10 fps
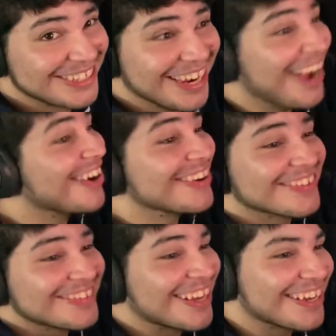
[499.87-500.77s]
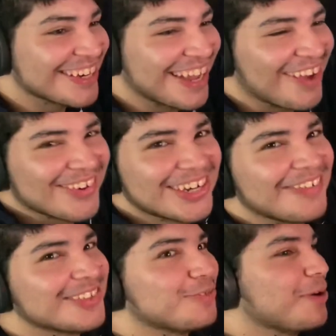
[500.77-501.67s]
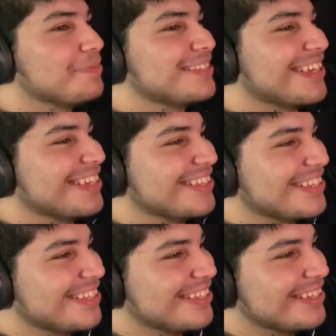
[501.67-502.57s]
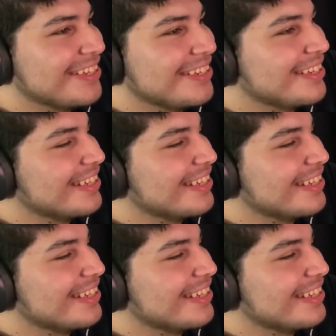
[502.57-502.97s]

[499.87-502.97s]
Oh, God, I wonder if it's a website. What do you need? Yeah, what